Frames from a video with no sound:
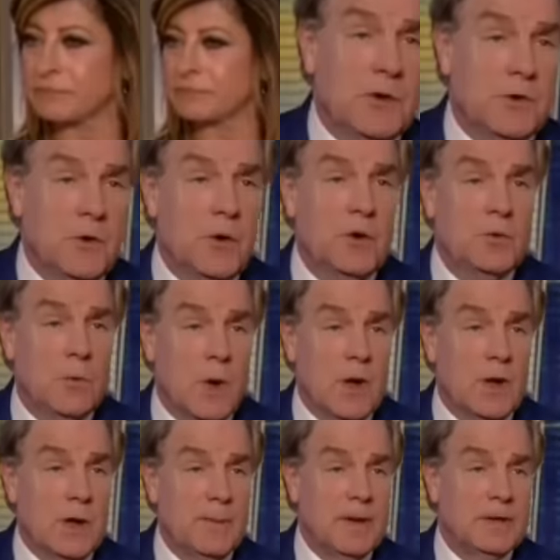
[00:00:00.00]
It, it
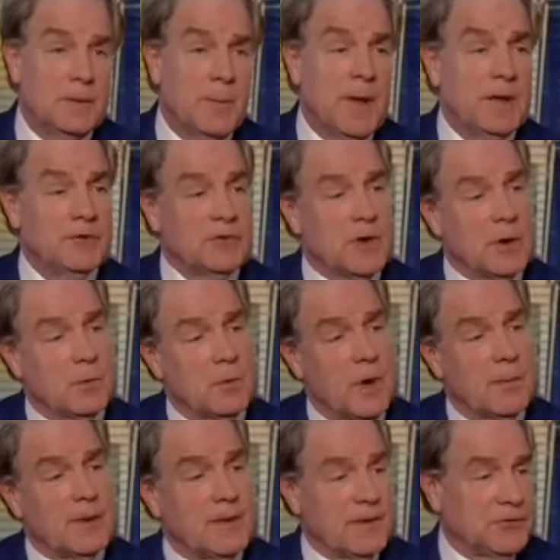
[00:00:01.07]
could well. I mean, it depends
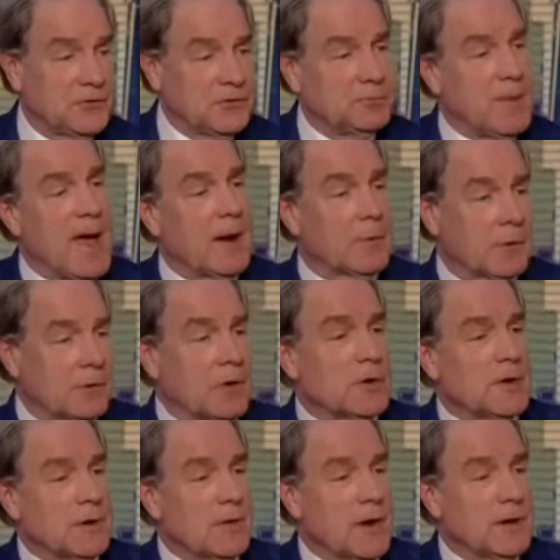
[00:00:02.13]
on, I mean, this is
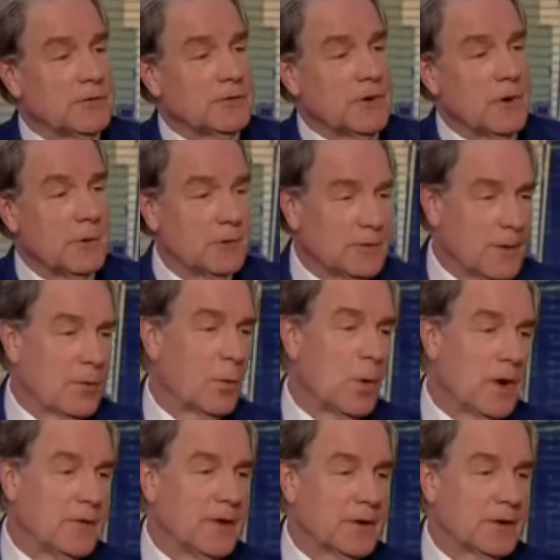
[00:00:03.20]
backward looking, right? Yeah. So,
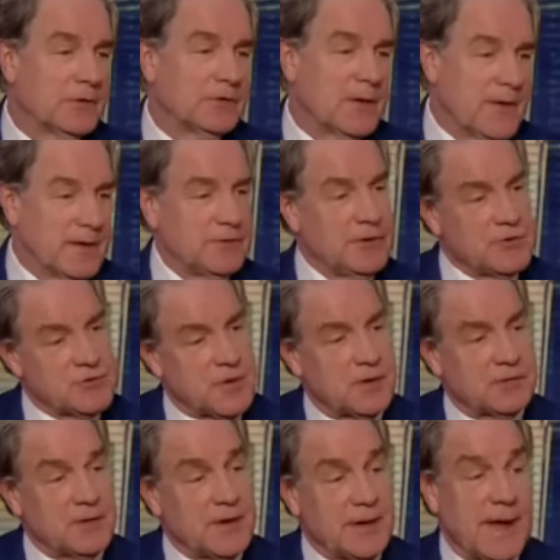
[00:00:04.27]
number one, they're going to say that's
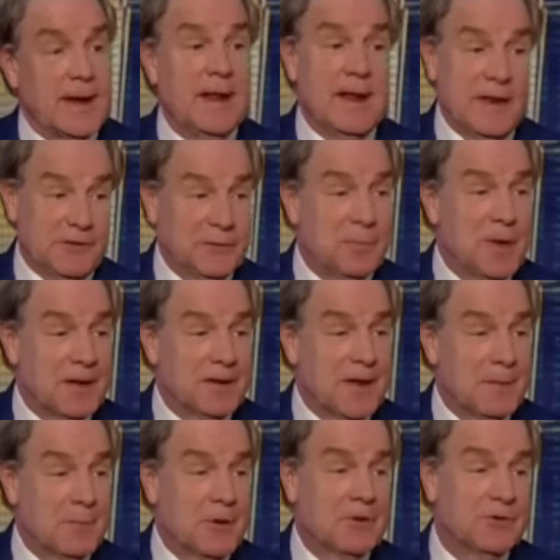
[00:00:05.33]
interesting, and it is a
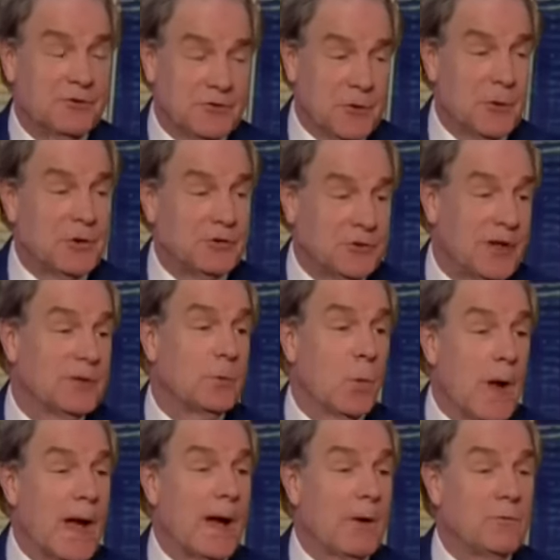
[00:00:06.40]
big number. As Gerri
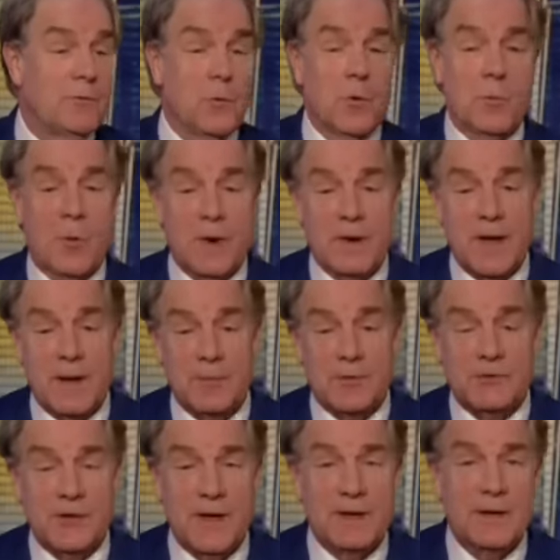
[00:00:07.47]
said, wow,
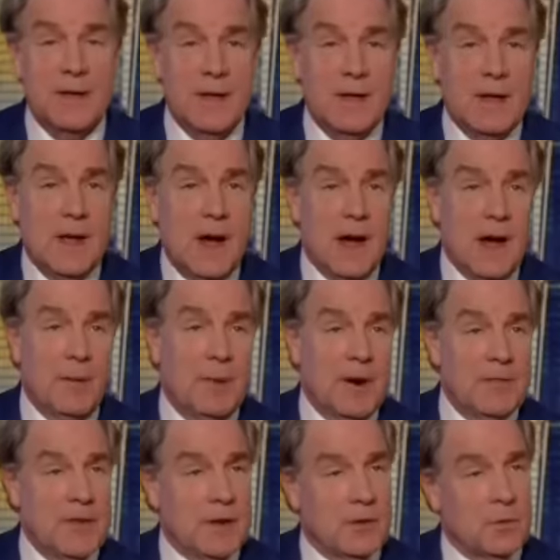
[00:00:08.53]
4.9%.
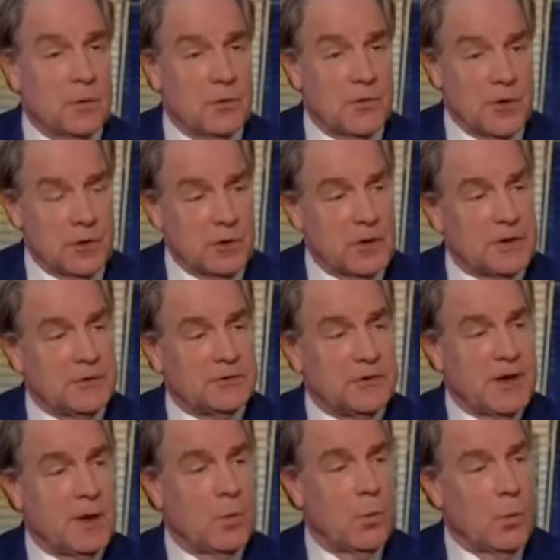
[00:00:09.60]
Uh, but I think they'll
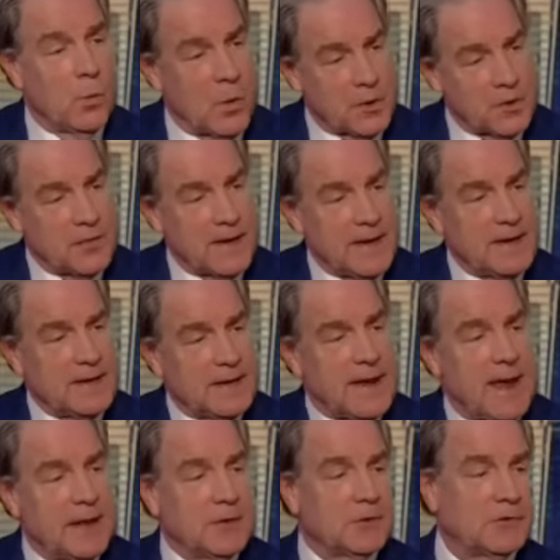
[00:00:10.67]
look and say, what are the
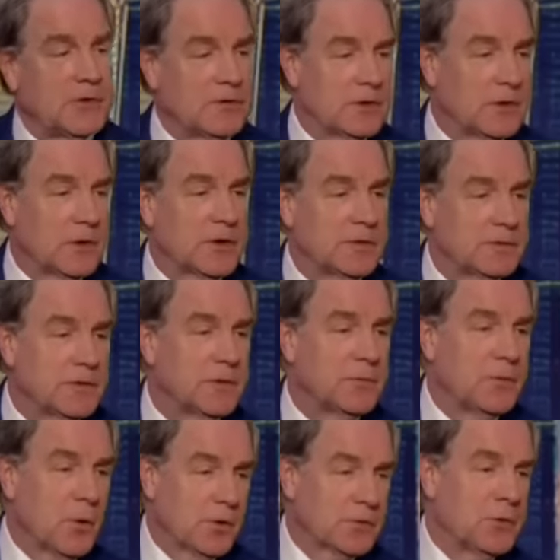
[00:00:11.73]
indicators as they look
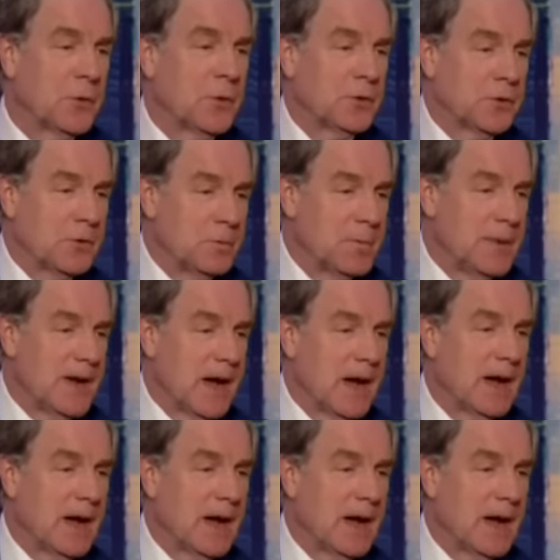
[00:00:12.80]
into the fourth quarter and